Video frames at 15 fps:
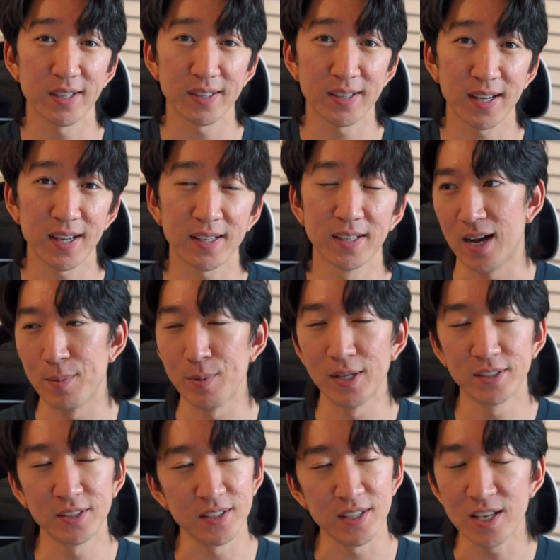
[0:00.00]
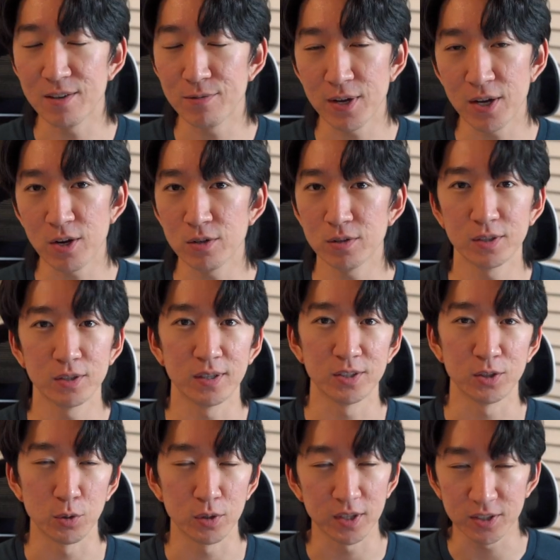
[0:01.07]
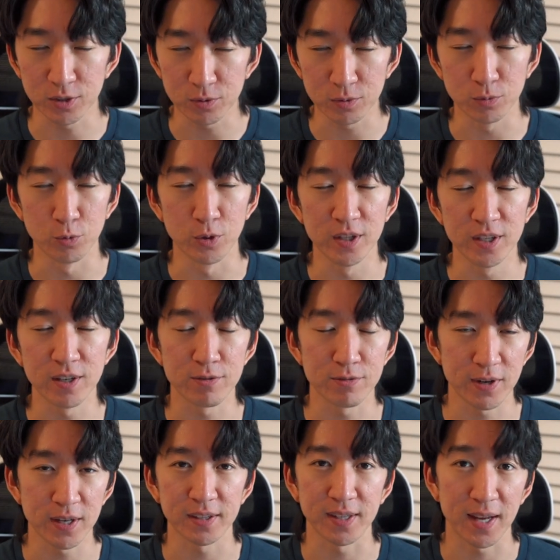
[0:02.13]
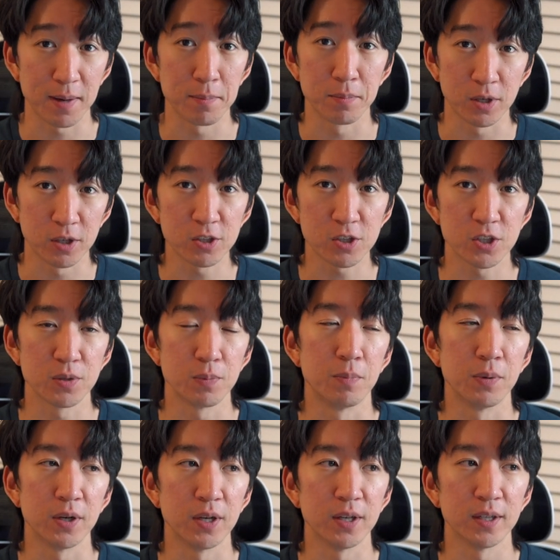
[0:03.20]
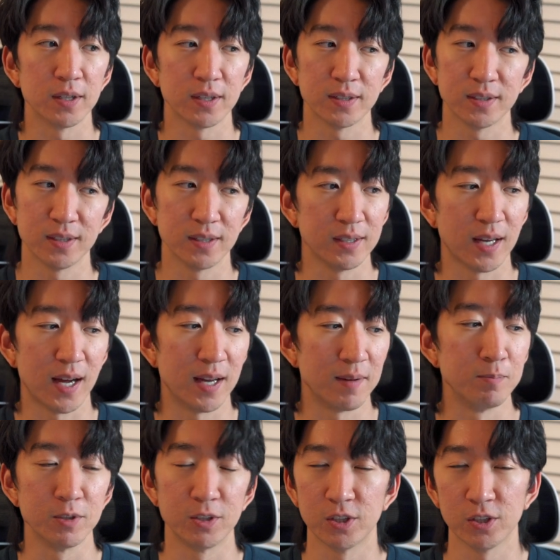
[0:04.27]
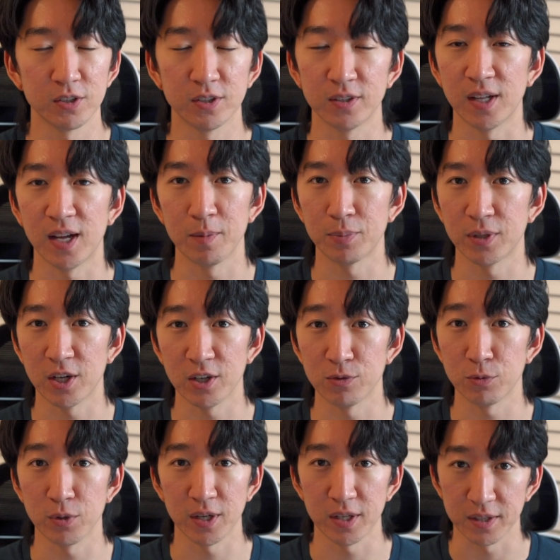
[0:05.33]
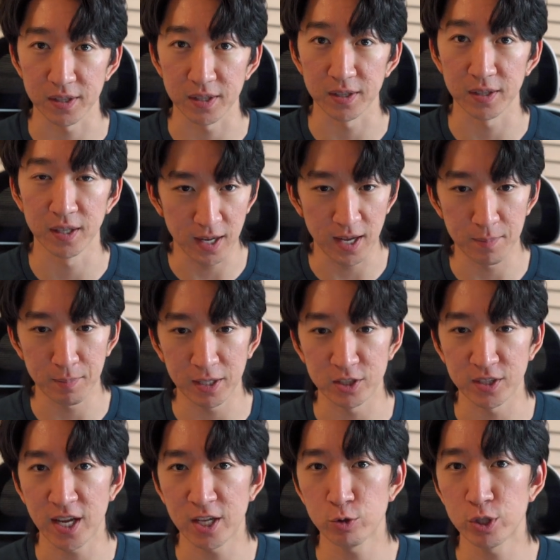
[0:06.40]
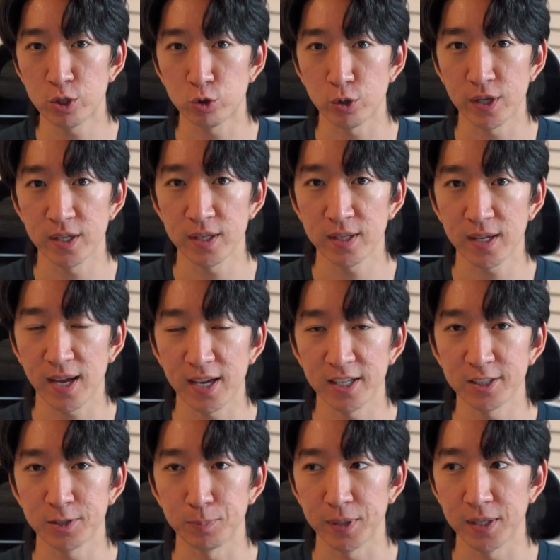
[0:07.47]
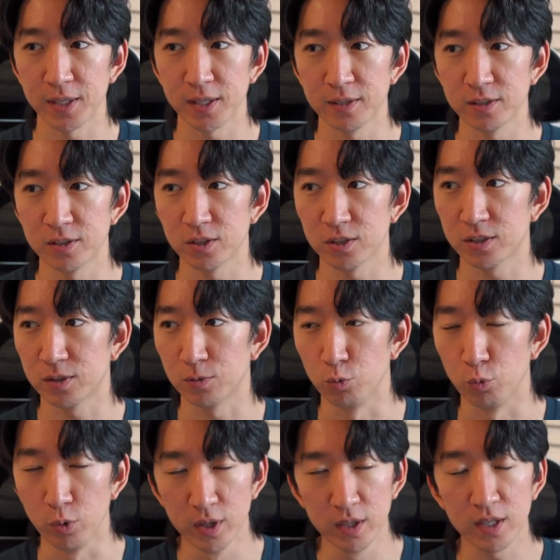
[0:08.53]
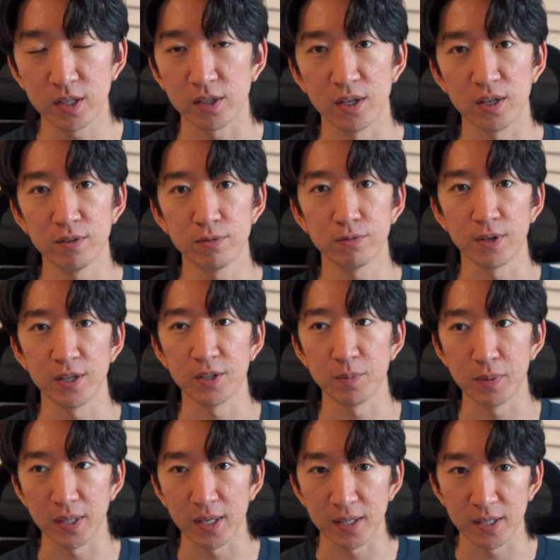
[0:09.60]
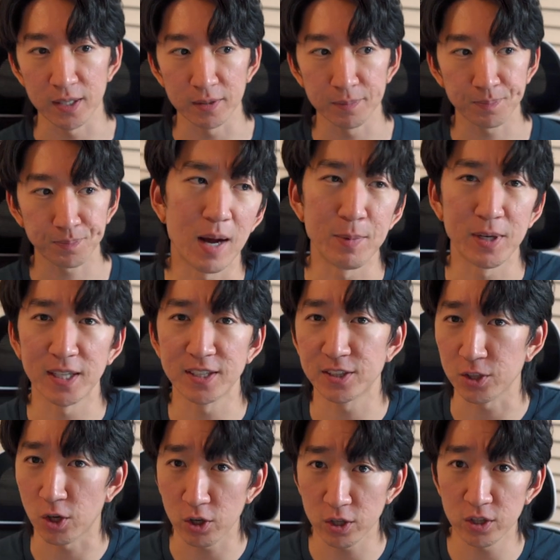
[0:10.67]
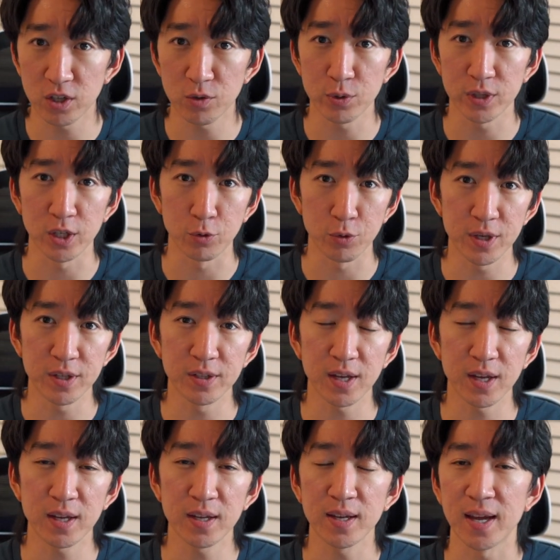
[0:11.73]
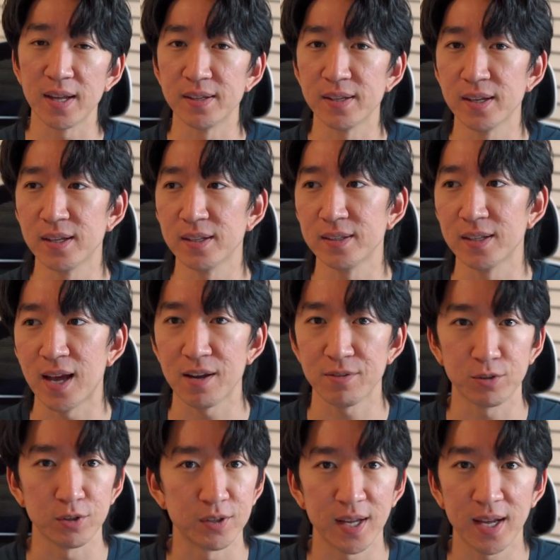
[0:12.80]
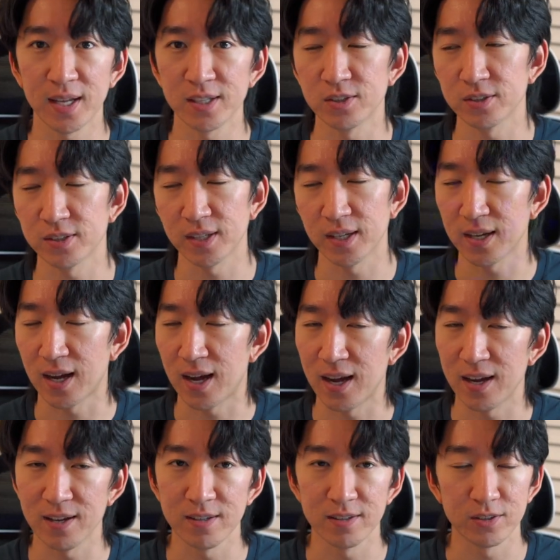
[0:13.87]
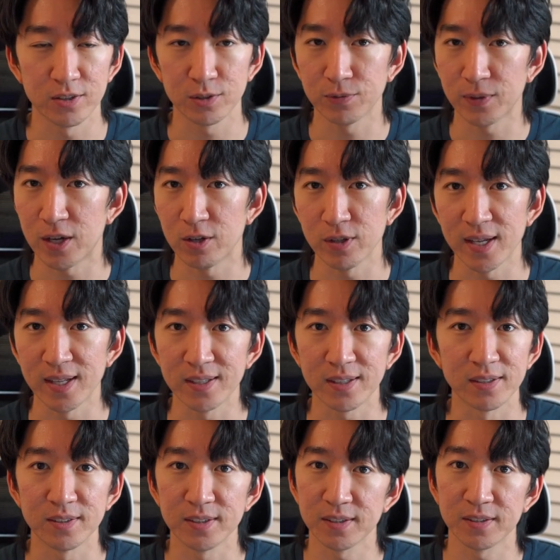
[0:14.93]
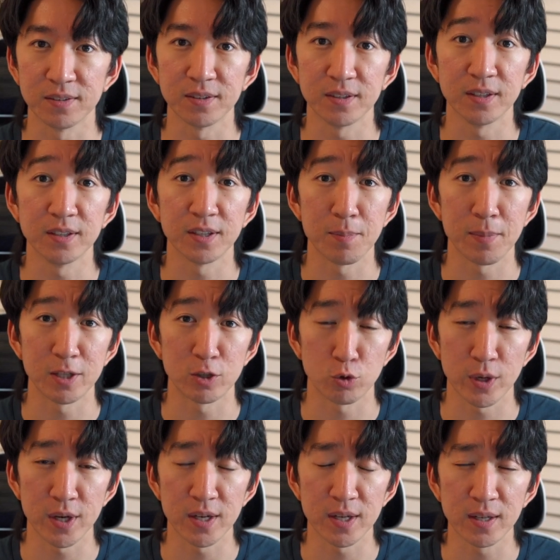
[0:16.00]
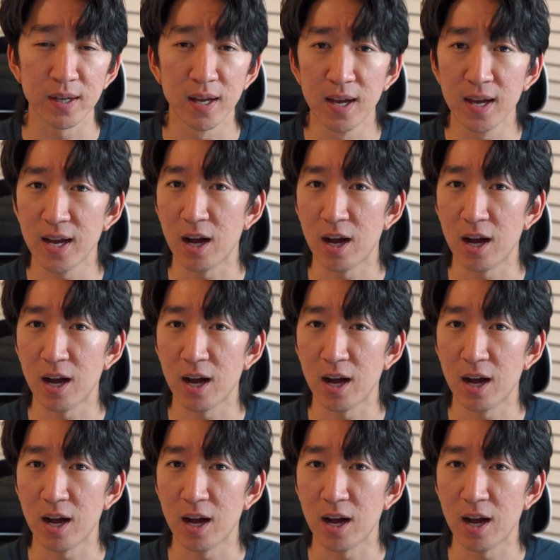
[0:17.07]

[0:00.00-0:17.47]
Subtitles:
like that. I mean, it's an eval, so it doesn't really affect that much, but I'm just not proud of what I did. And my January trading has been just really tough in the beginning. I mean, I started off with the green day, and then after that, I just found inconsistencies in my trading.